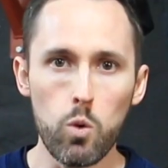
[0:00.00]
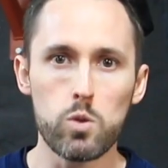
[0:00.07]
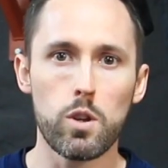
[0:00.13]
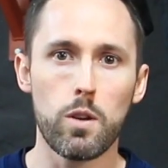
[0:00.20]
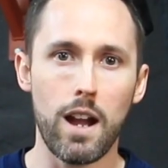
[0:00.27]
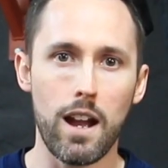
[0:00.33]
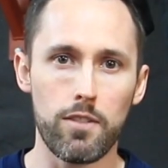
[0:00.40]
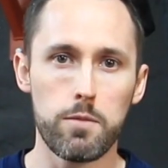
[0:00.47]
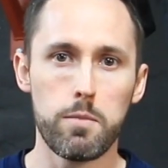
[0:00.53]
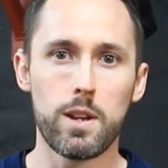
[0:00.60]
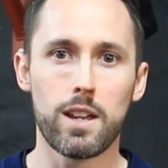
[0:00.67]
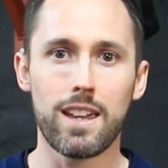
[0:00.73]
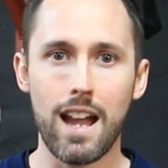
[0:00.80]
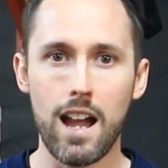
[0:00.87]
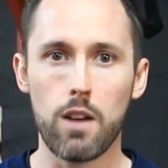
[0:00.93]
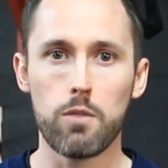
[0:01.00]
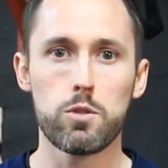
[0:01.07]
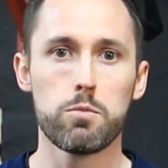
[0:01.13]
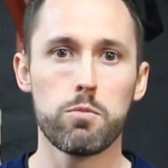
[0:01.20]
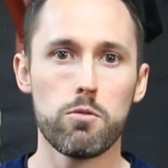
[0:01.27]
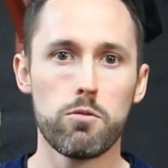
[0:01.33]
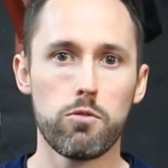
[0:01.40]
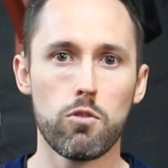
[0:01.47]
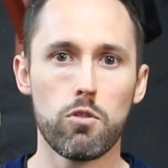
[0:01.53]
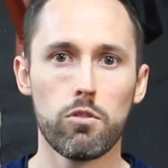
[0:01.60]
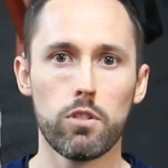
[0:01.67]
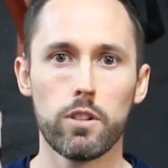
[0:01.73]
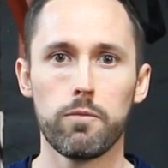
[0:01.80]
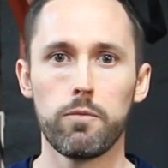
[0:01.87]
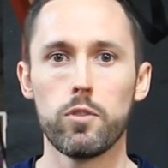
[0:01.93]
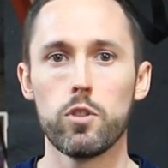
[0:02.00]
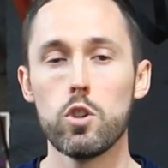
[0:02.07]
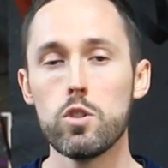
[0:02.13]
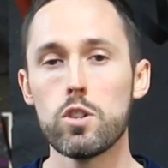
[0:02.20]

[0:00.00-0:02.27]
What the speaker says: You also have to be accountable for it.